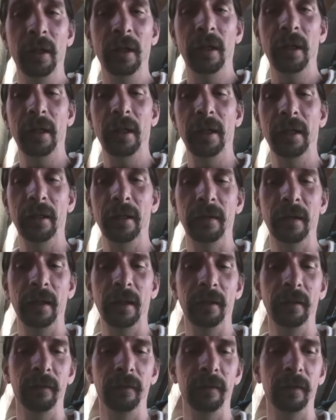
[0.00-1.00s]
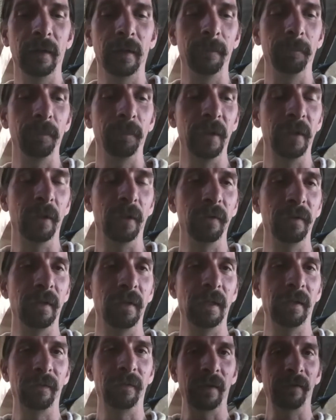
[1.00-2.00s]
and you know,
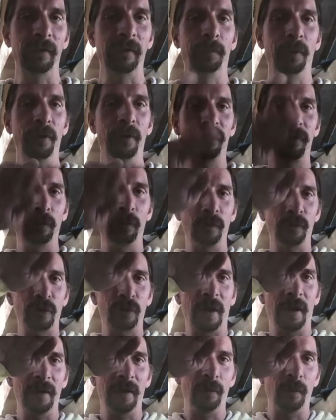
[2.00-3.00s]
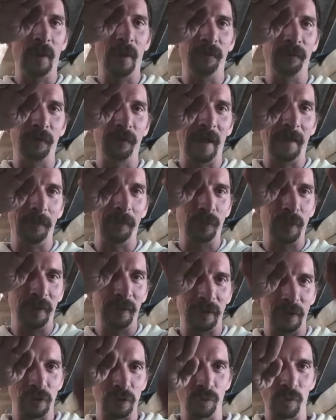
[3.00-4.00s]
it's, as opposed to trying to wait for hempcrete
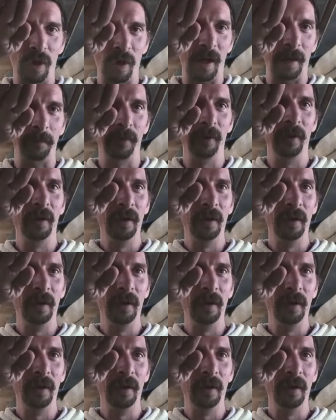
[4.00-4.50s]
to drop,